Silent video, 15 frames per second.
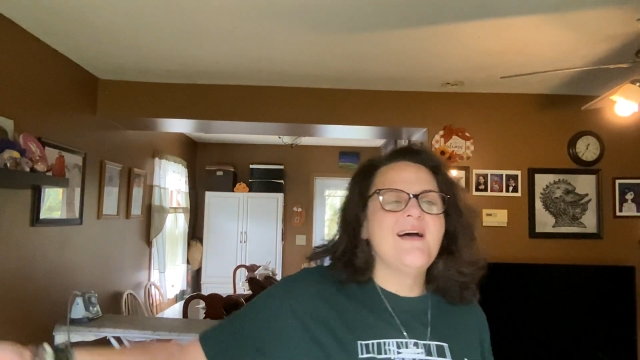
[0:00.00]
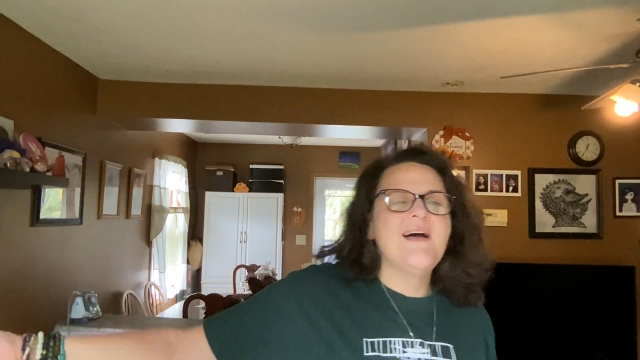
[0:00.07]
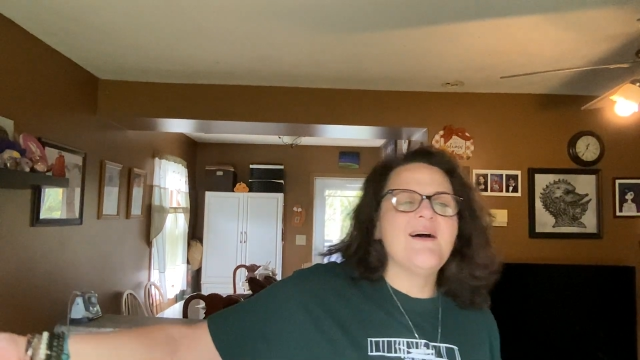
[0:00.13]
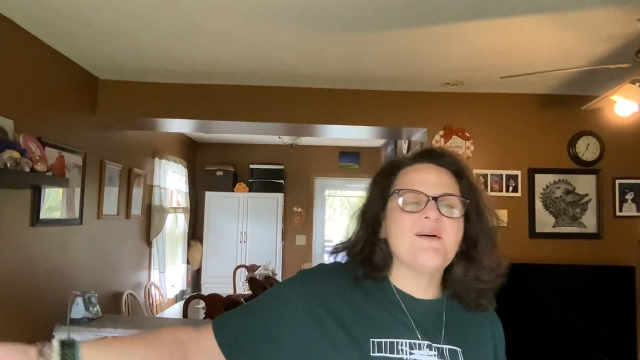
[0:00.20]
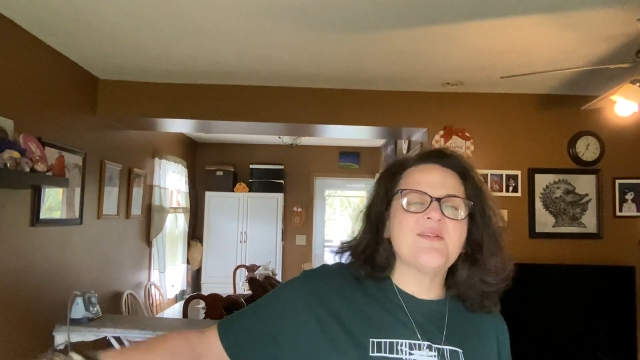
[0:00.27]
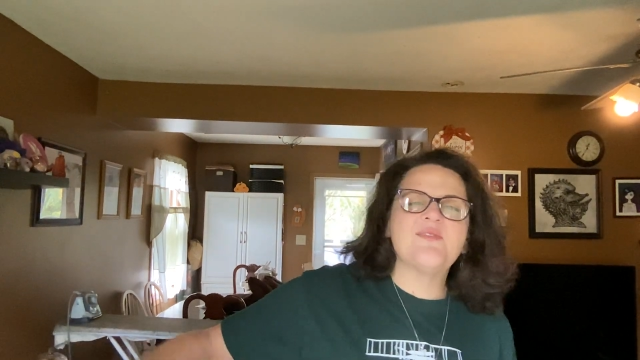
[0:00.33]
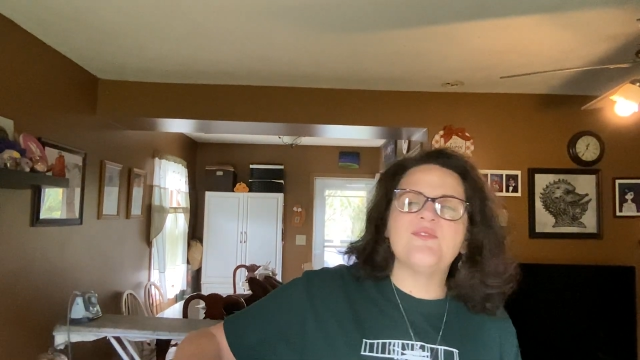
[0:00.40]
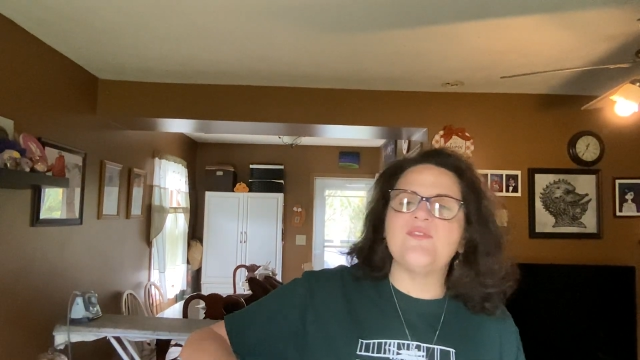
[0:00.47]
I
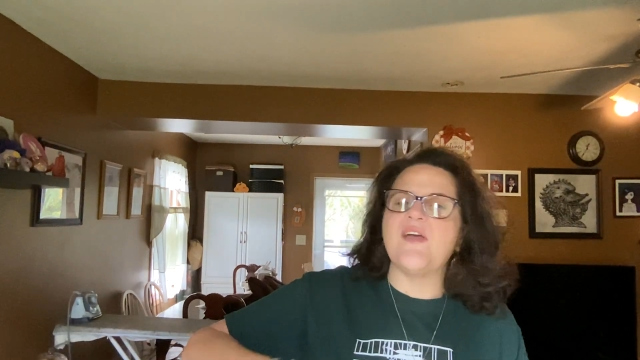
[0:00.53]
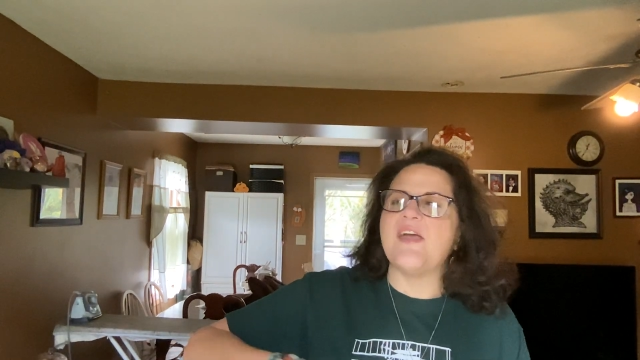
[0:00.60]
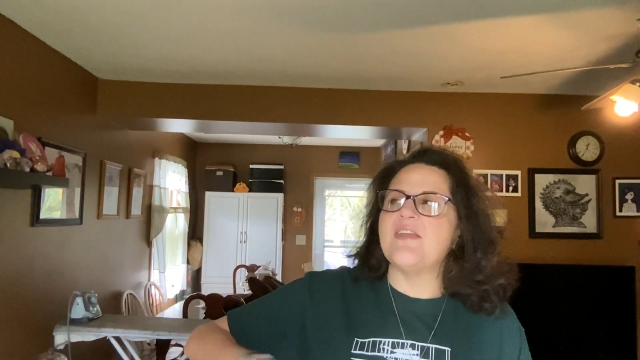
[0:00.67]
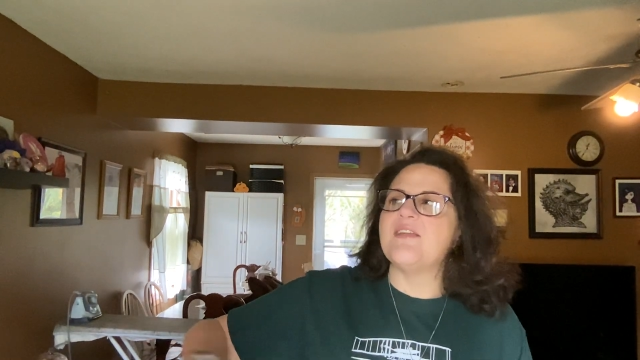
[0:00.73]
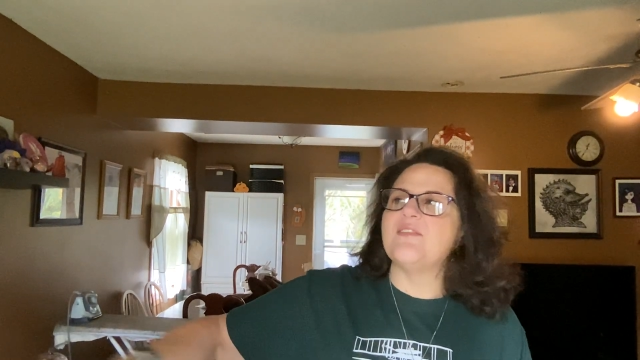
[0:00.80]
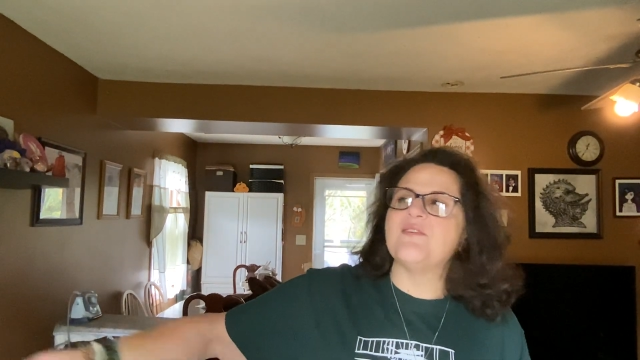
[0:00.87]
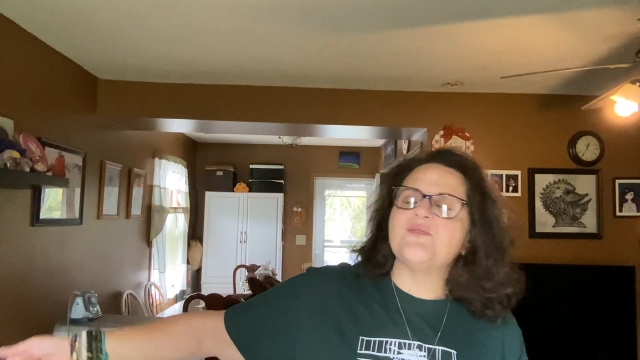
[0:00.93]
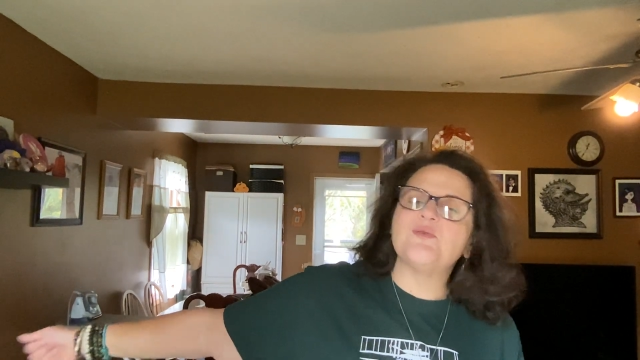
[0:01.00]
was
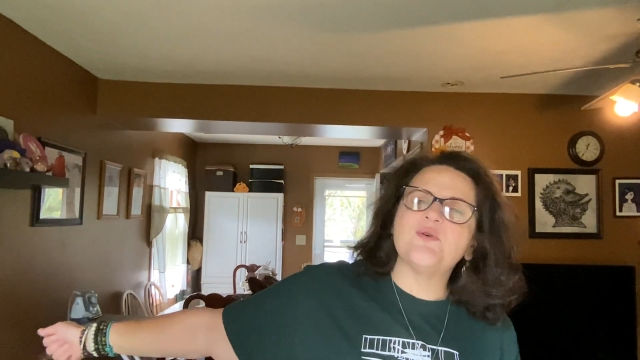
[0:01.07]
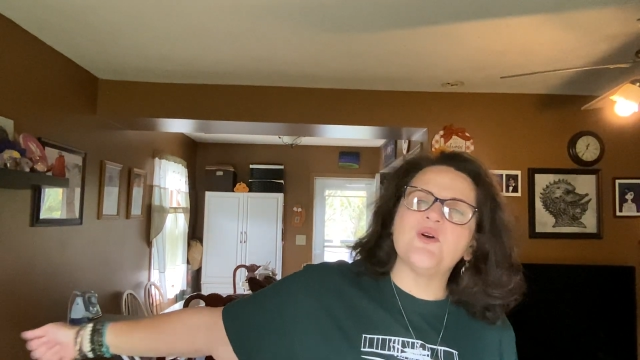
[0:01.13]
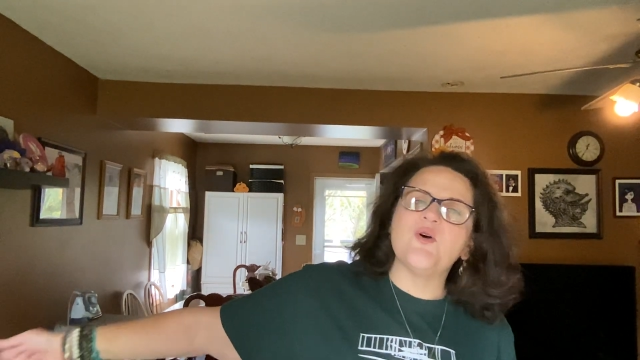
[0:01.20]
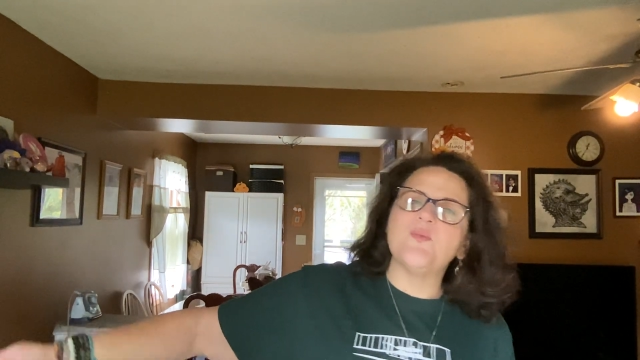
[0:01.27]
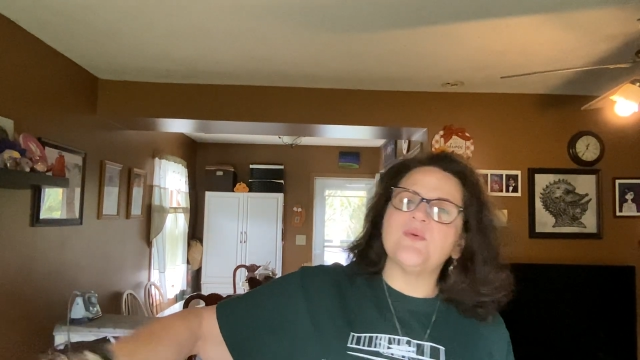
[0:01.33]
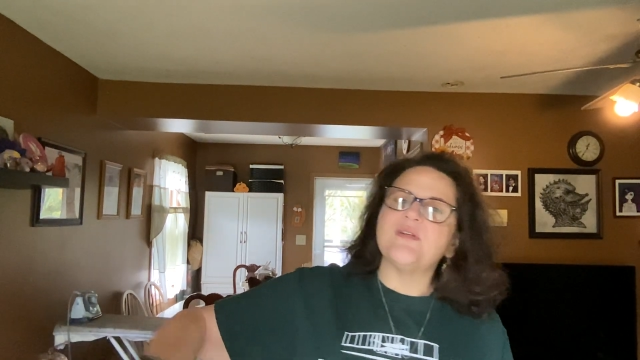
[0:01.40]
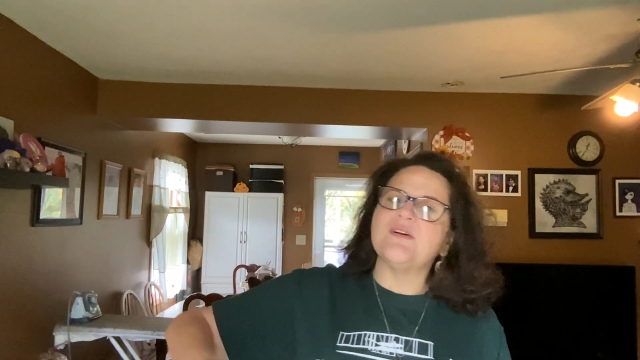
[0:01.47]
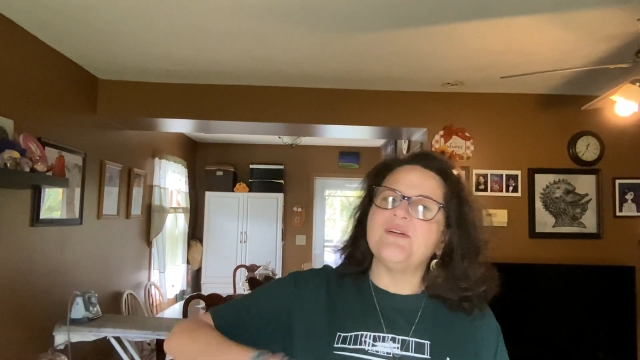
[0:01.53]
fanning the door
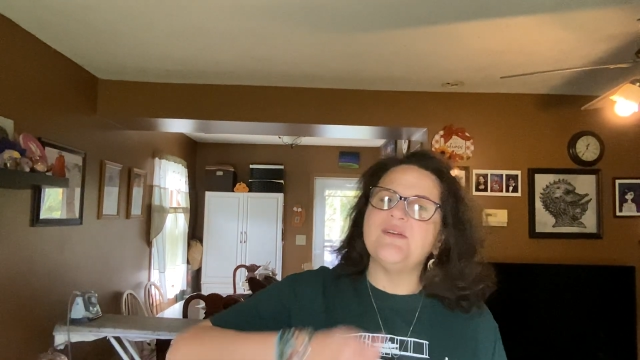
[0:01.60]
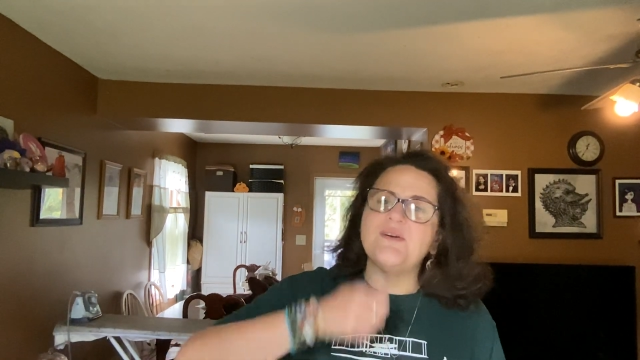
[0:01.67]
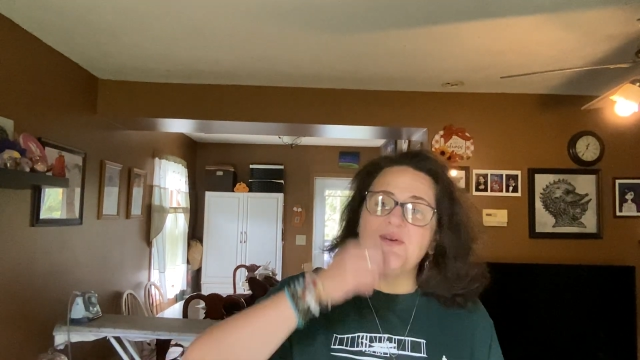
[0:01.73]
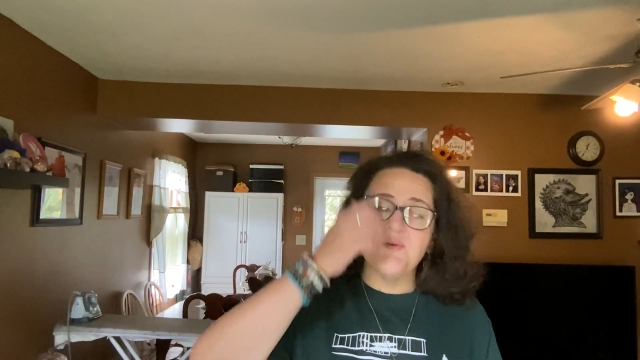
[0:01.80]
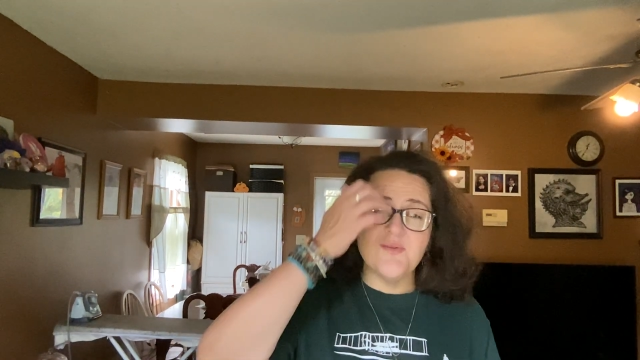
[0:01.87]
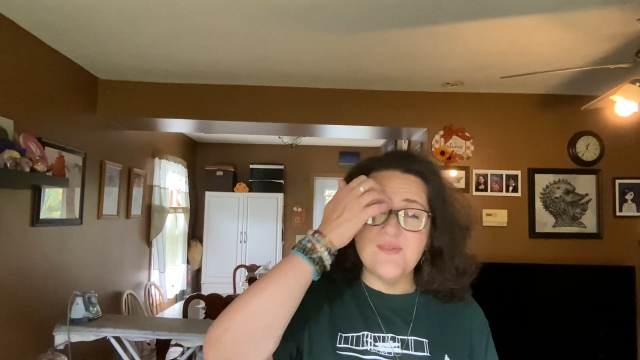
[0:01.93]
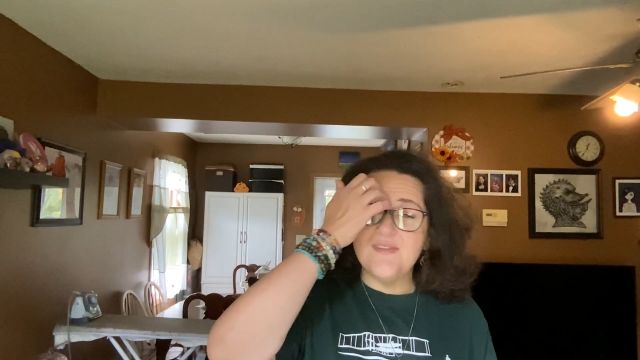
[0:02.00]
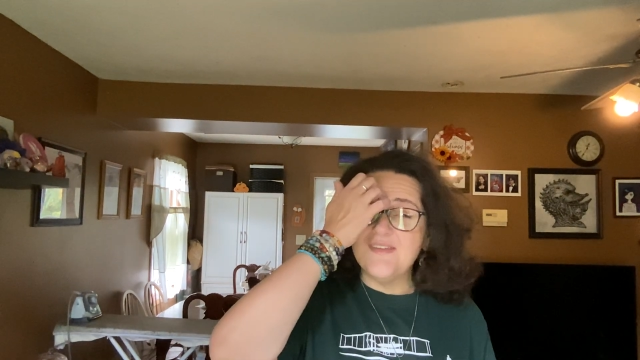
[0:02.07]
open and closed.